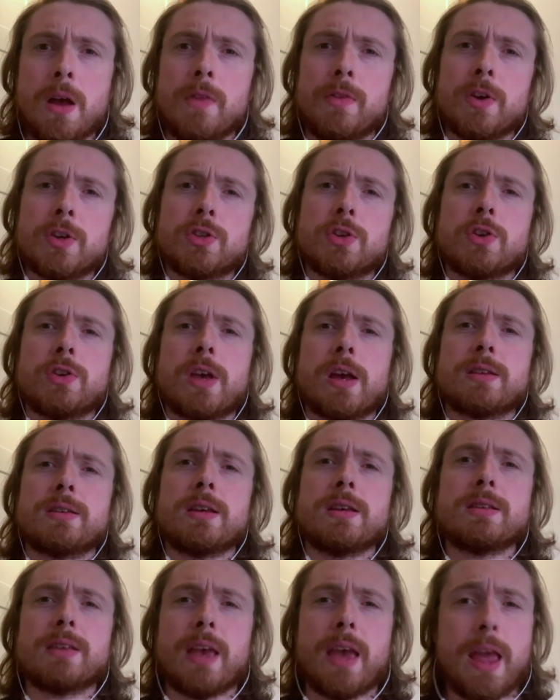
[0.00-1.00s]
the
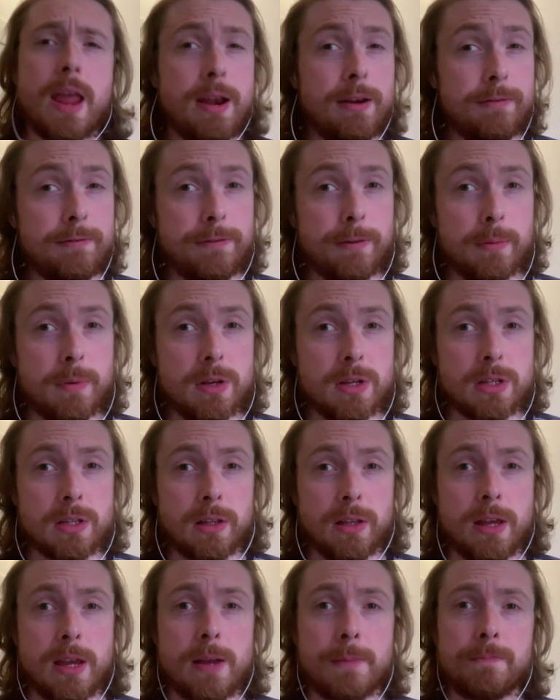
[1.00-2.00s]
Sussexes
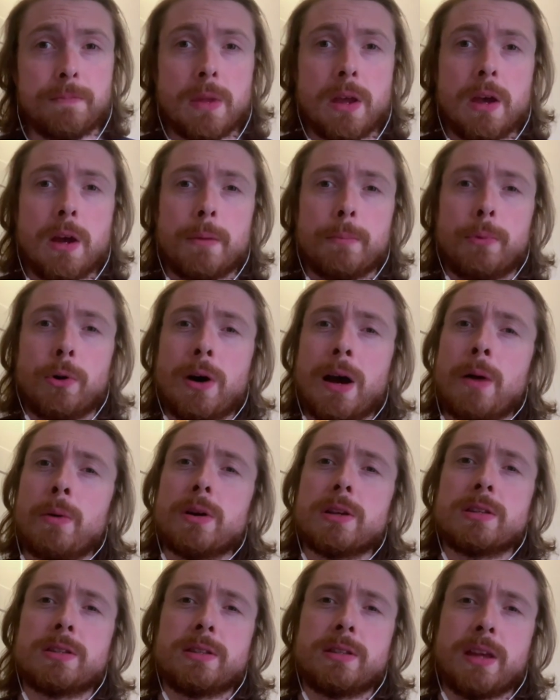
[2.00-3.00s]
infamously put
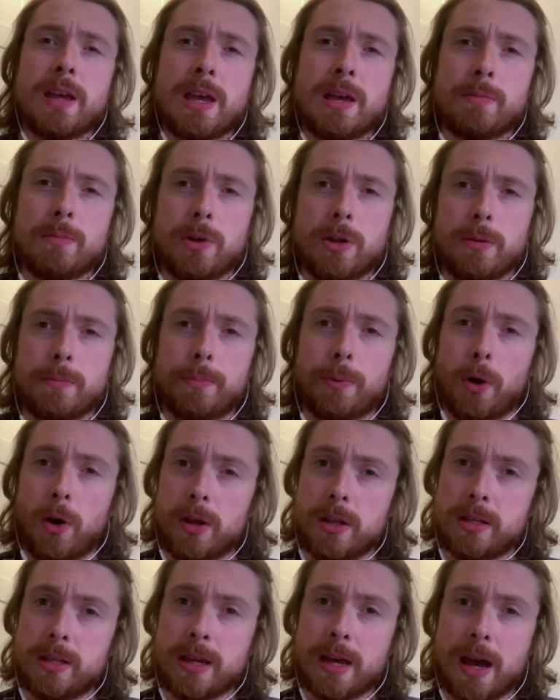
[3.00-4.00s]
out a statement
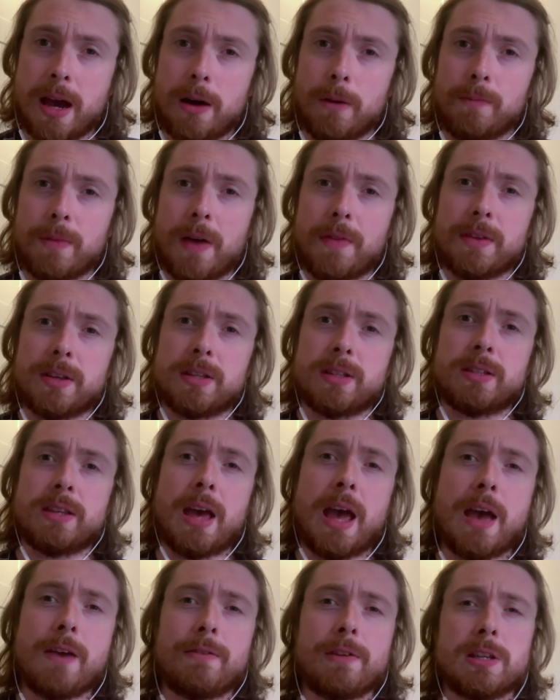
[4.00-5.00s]
pointing out that the
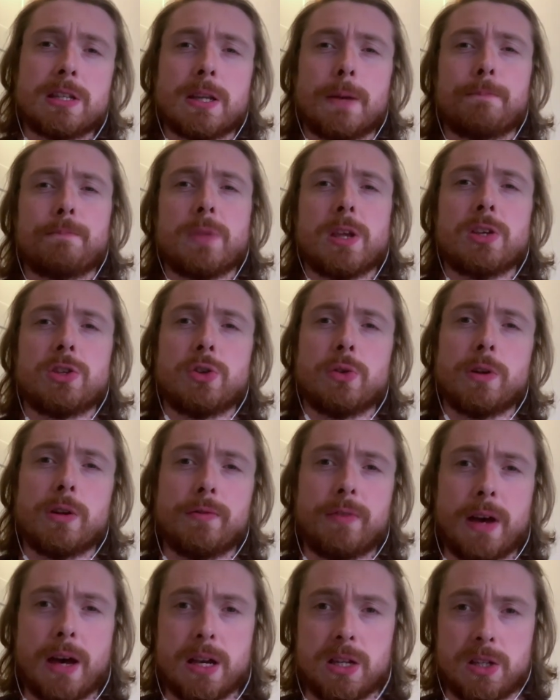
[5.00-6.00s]
service is
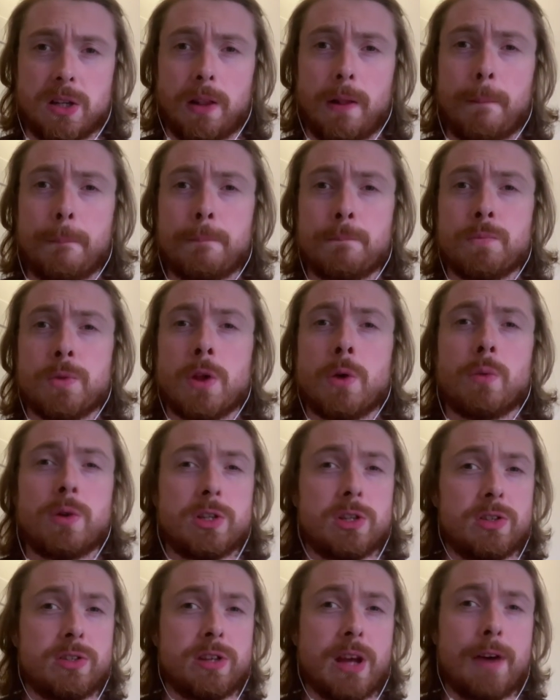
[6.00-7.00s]
universal,
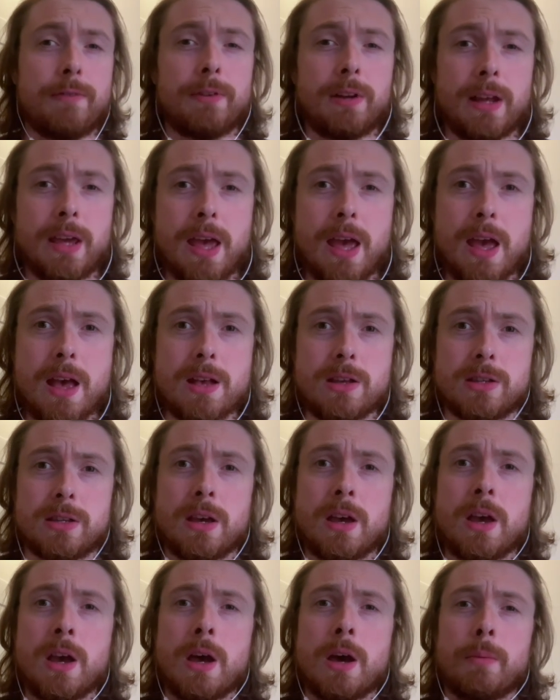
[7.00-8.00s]
which it definitely is,
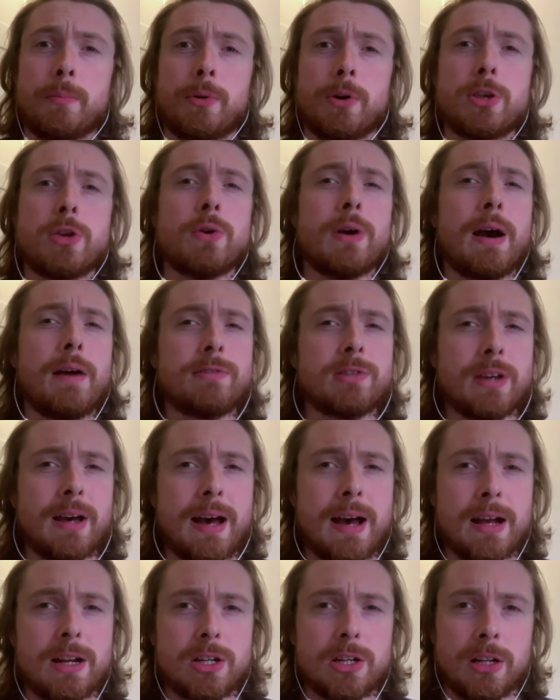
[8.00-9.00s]
but you have to
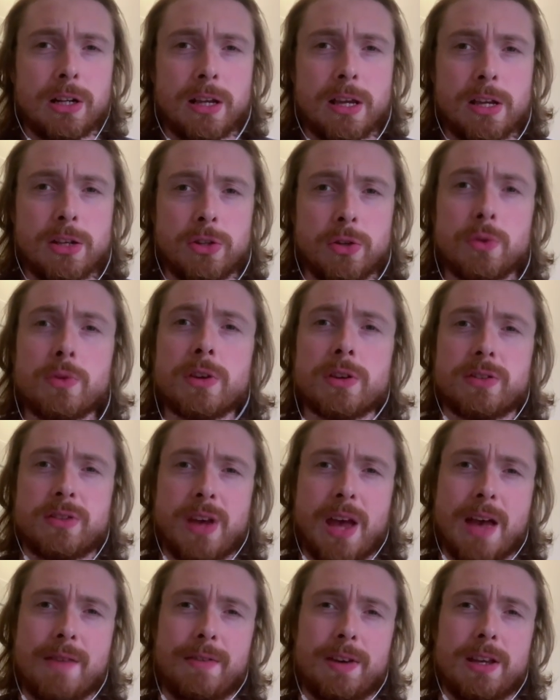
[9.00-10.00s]
actually do the
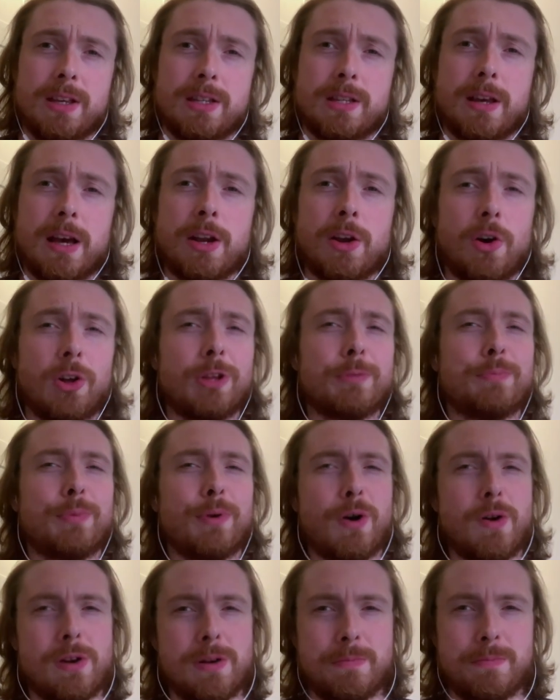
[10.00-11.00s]
service and all the
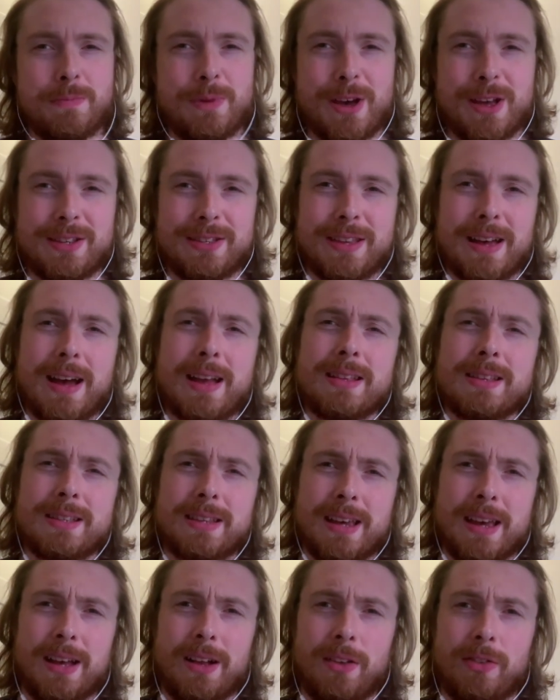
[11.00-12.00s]
boring bits that
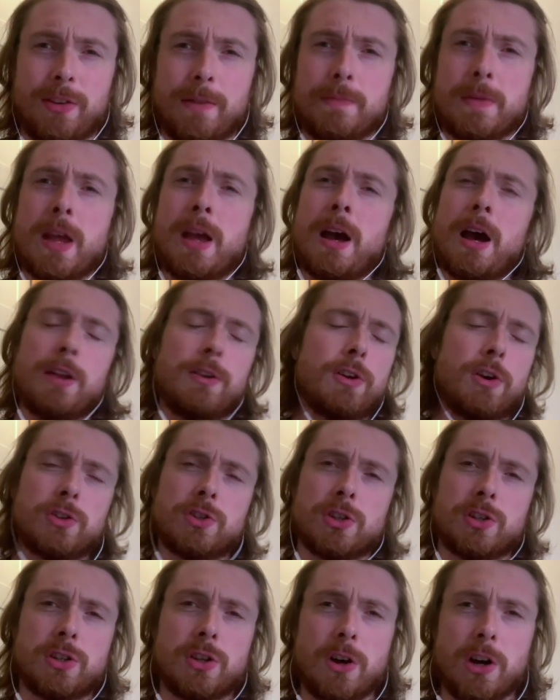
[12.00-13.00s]
entails and not
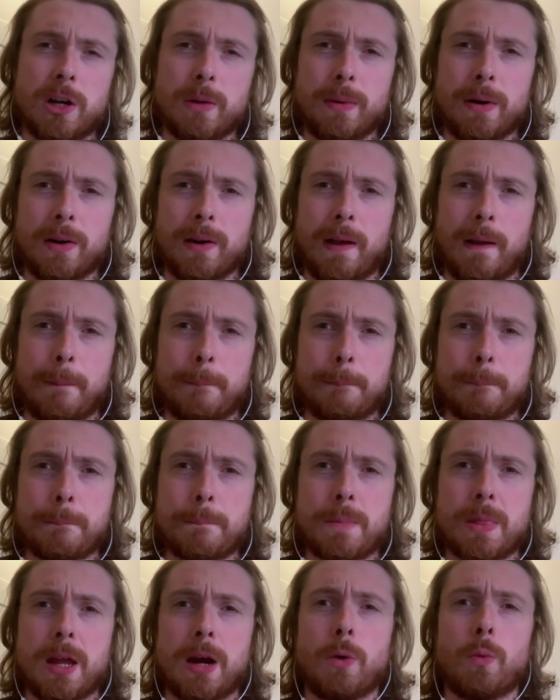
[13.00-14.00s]
just talk about it.
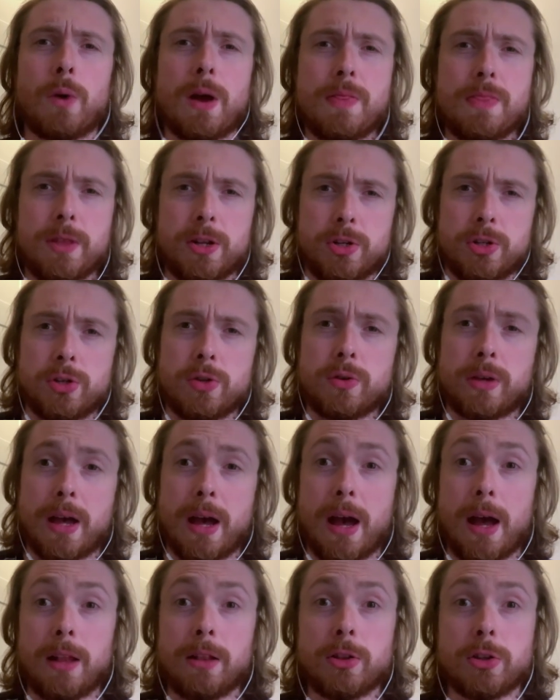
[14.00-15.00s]
Now, when the Duke
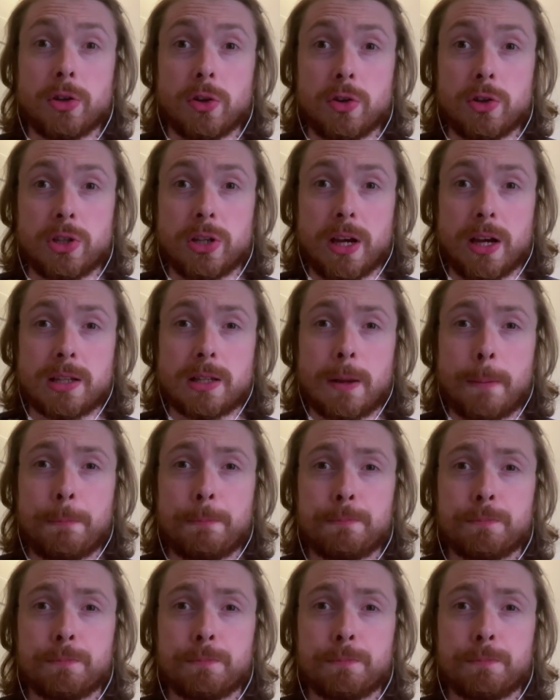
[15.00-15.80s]
and Duchess